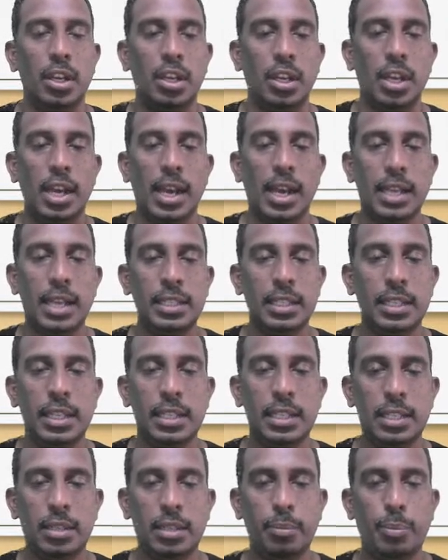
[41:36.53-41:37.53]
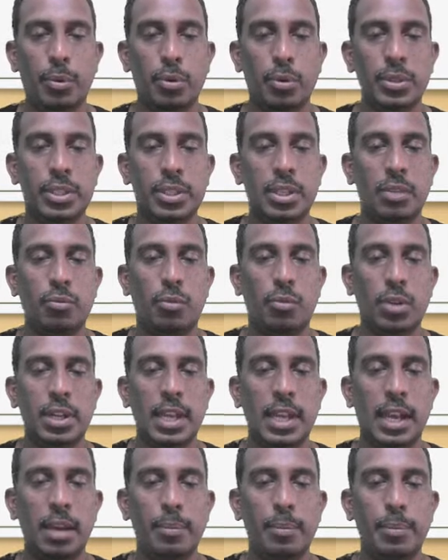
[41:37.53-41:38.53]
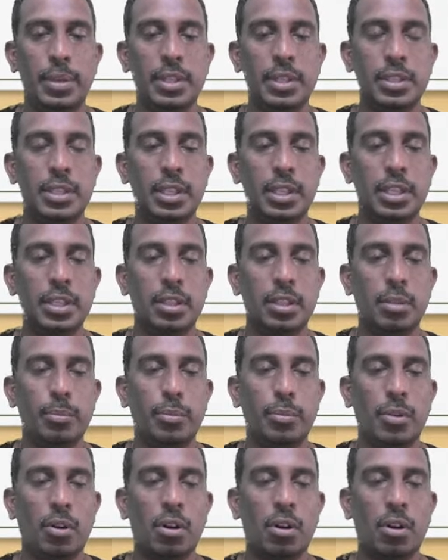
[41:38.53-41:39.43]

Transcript: As it is deposited, what happens is the